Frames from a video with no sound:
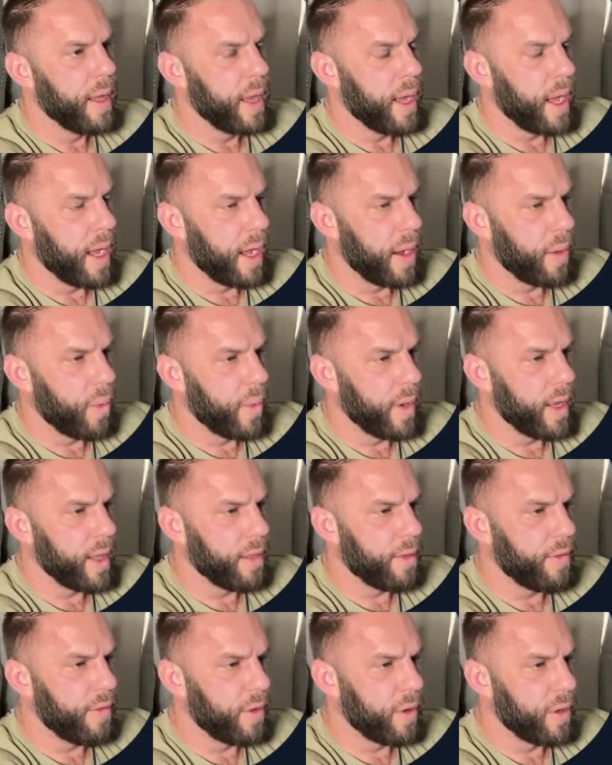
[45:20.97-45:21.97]
uh,
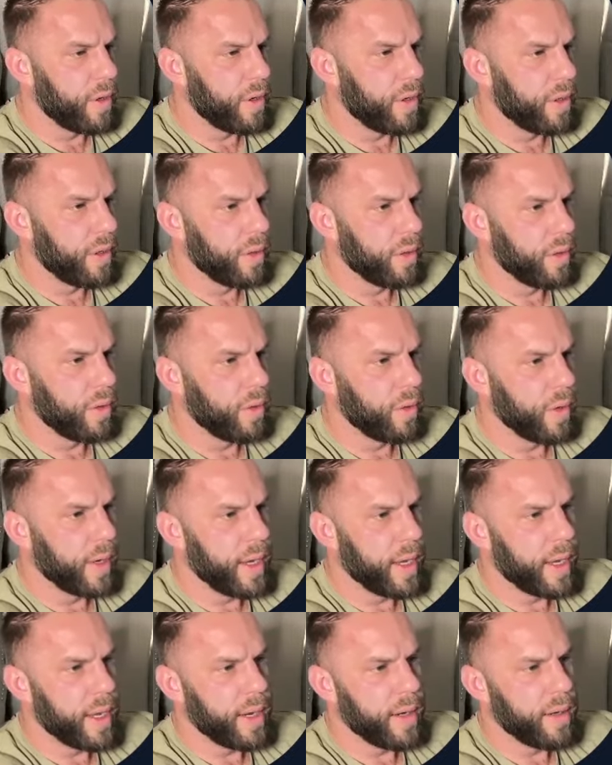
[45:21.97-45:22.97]
width full
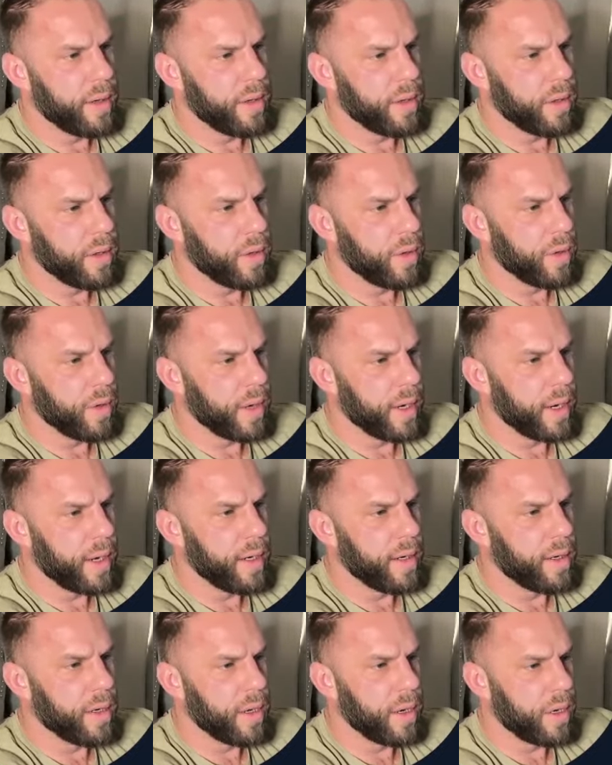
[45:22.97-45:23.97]
grid,
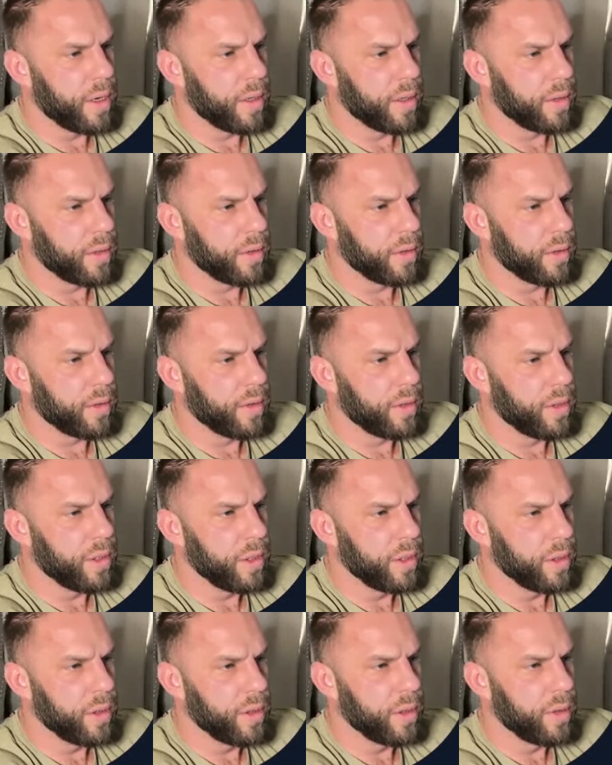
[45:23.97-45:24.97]
grid cols
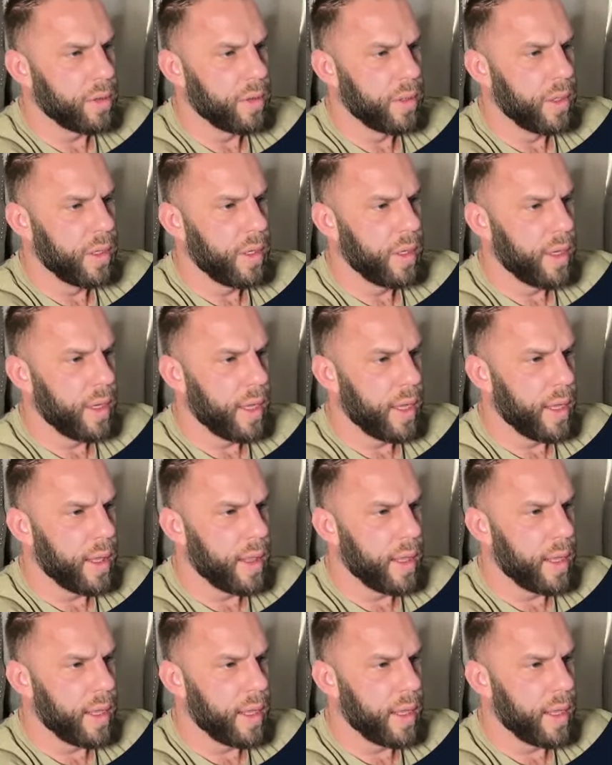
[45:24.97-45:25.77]
two, and